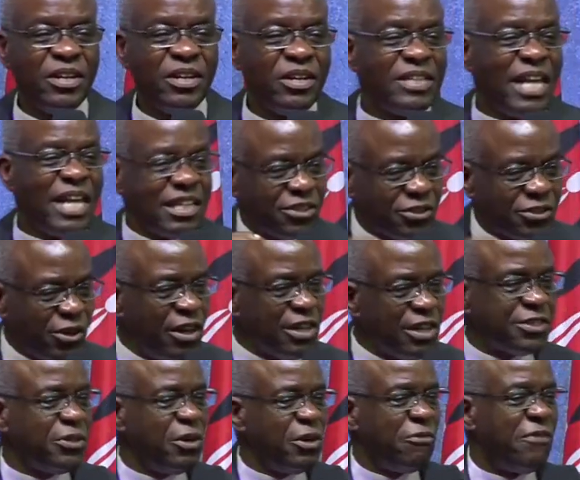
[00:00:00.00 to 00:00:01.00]
The
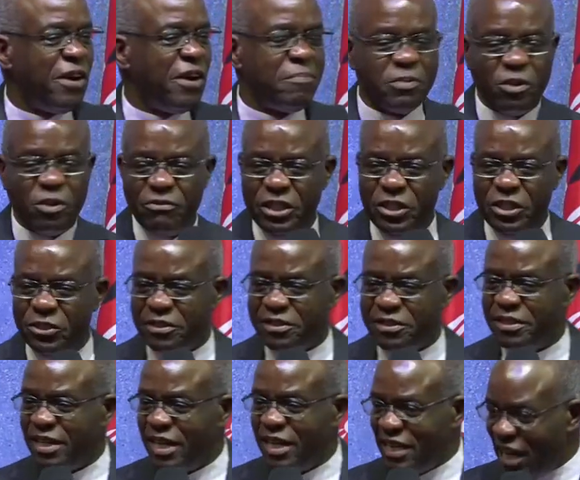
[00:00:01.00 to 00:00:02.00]
source of our provision.
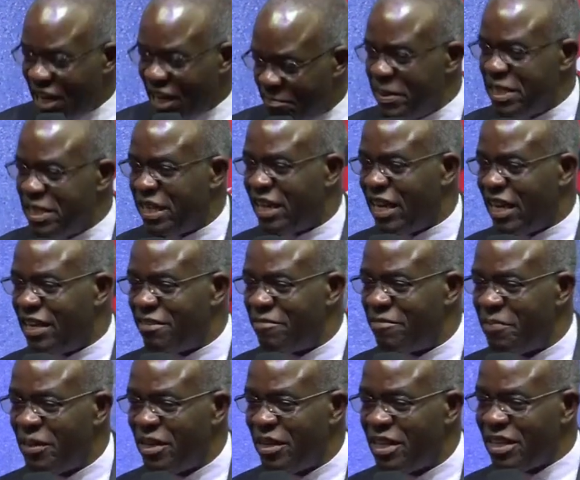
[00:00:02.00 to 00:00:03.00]
And I repeat again
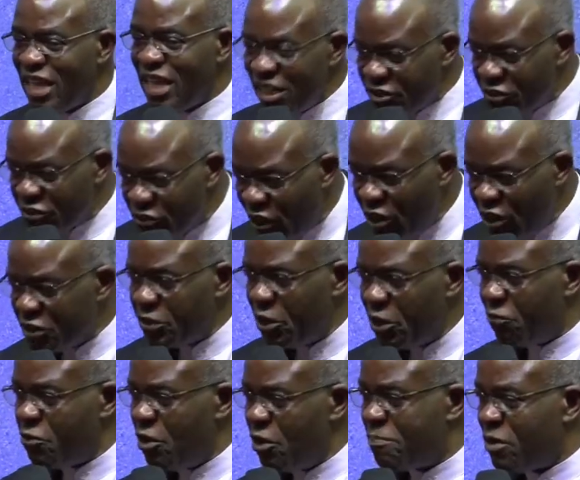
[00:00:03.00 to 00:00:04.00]
the source
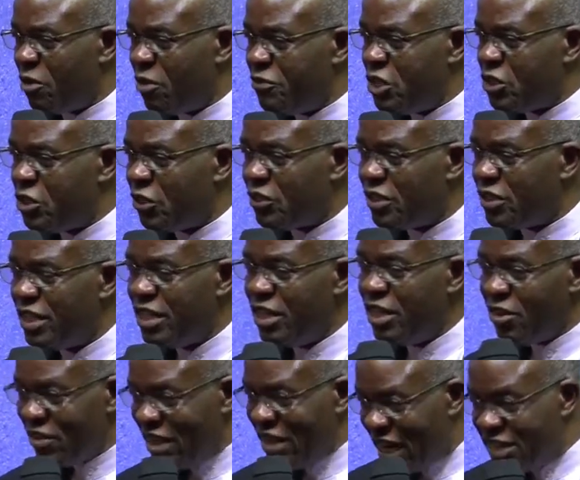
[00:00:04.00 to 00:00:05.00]
of your provision
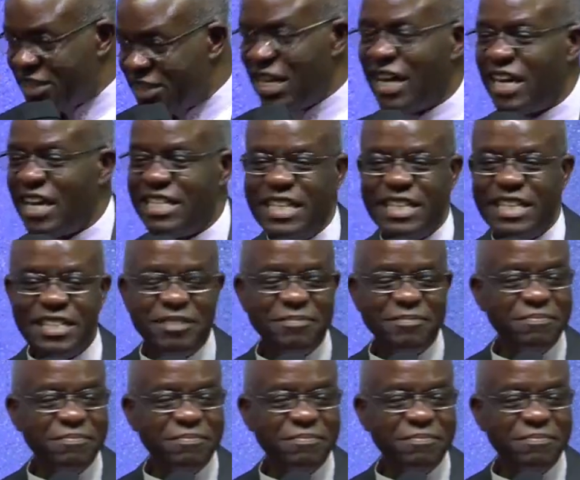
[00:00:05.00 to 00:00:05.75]
that is targeted.